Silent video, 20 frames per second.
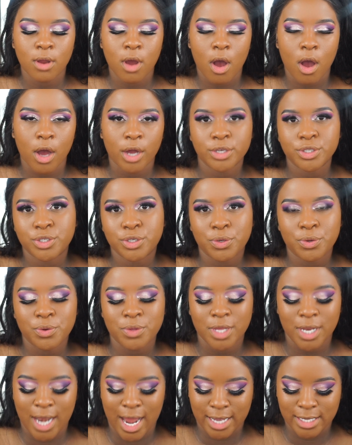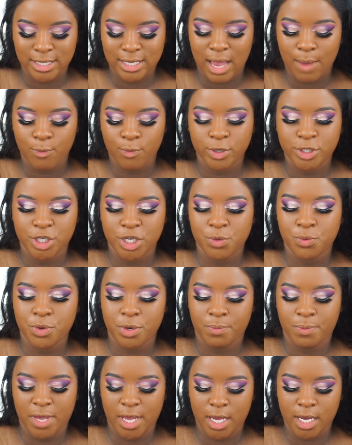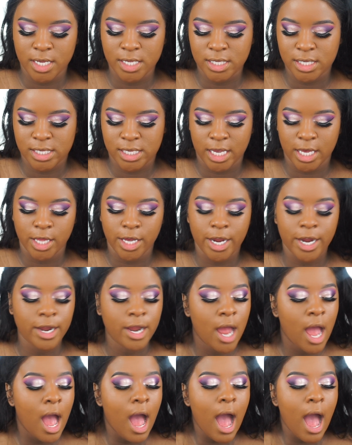on to the next step, which would be concealer.